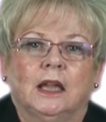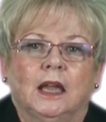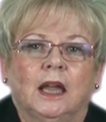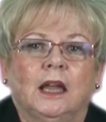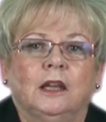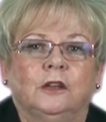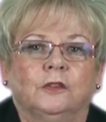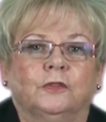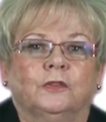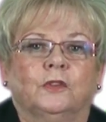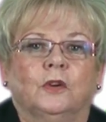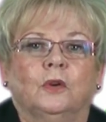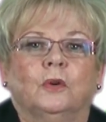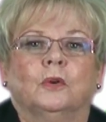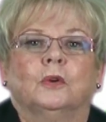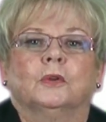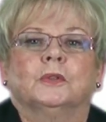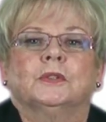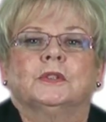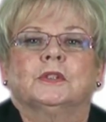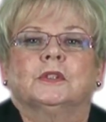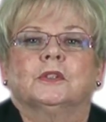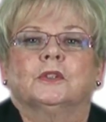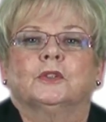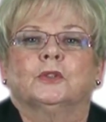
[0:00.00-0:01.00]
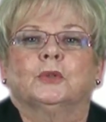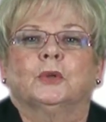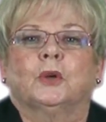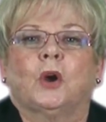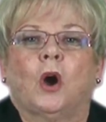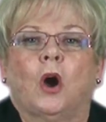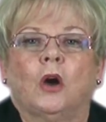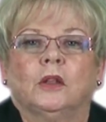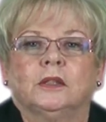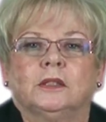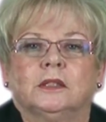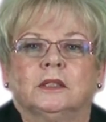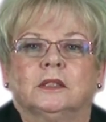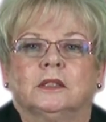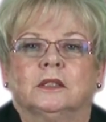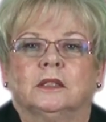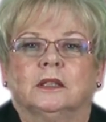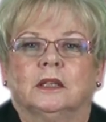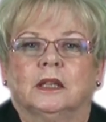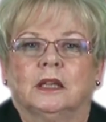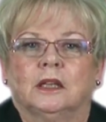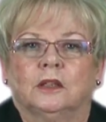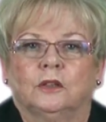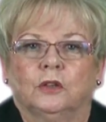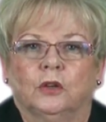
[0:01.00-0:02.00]
and of course, to
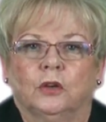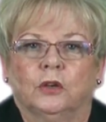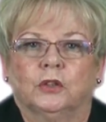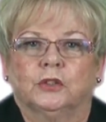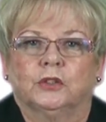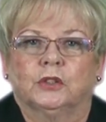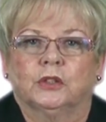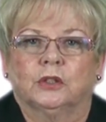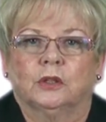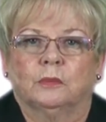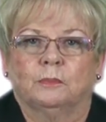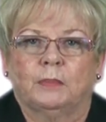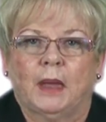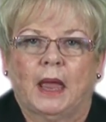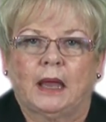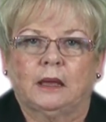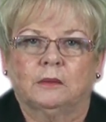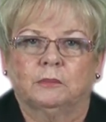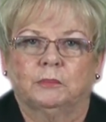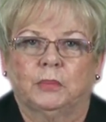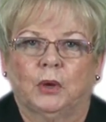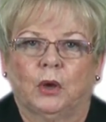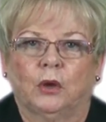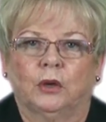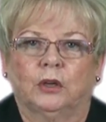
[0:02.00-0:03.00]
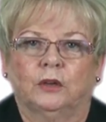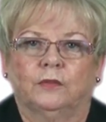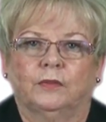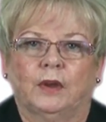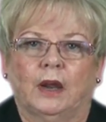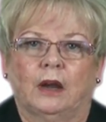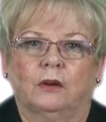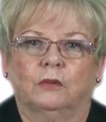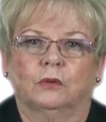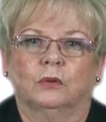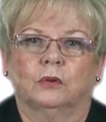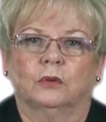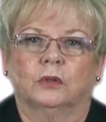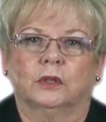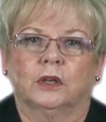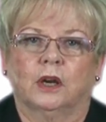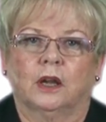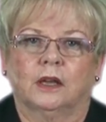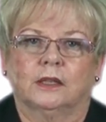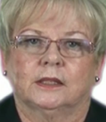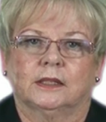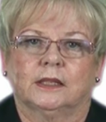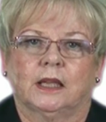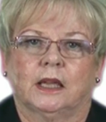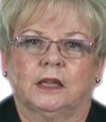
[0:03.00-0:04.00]
constantly nurture the backbone of our
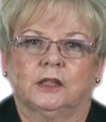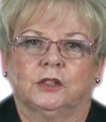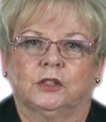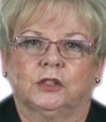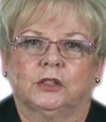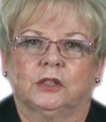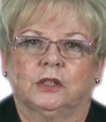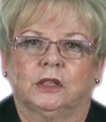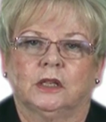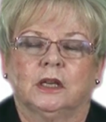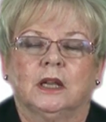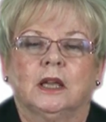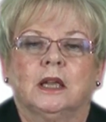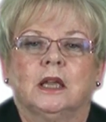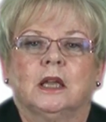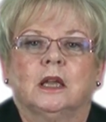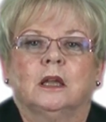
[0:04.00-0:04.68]
organisation,